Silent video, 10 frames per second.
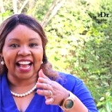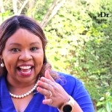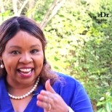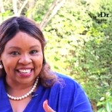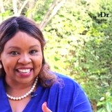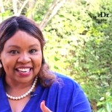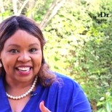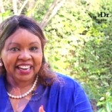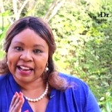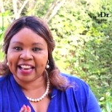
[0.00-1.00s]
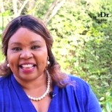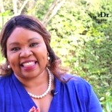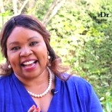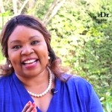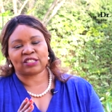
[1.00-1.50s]
and get
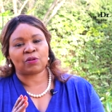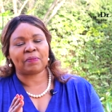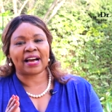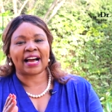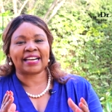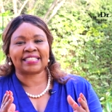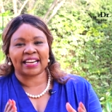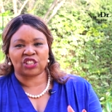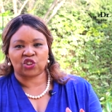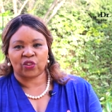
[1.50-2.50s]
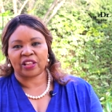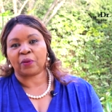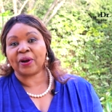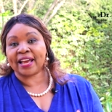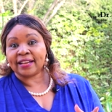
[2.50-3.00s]
the customer attention
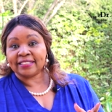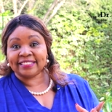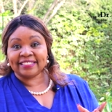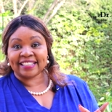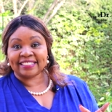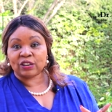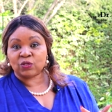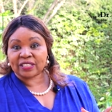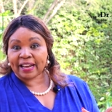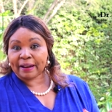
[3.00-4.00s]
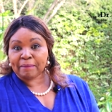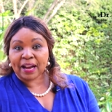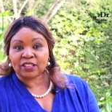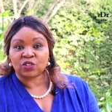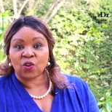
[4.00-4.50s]
the way the
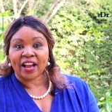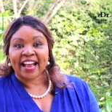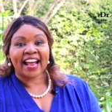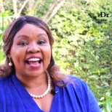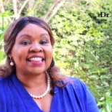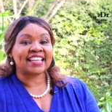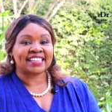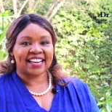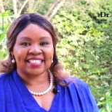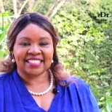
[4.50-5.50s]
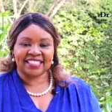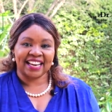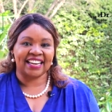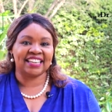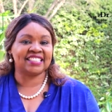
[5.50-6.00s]
Jerusalema song and the dance
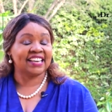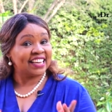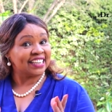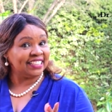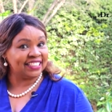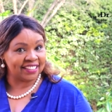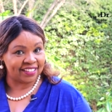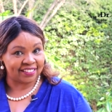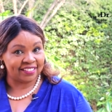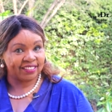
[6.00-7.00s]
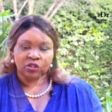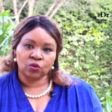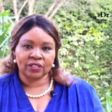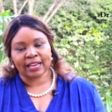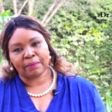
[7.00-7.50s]
challenge did.
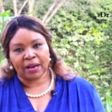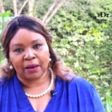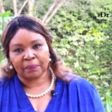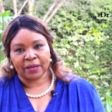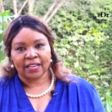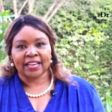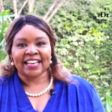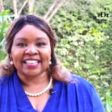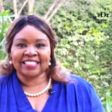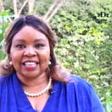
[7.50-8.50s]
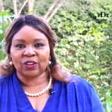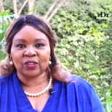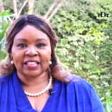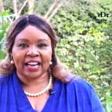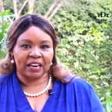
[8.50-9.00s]
To sum up,
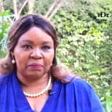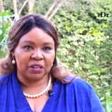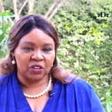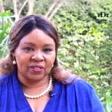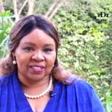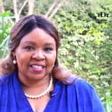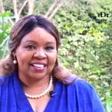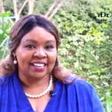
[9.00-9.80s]
jingles can be used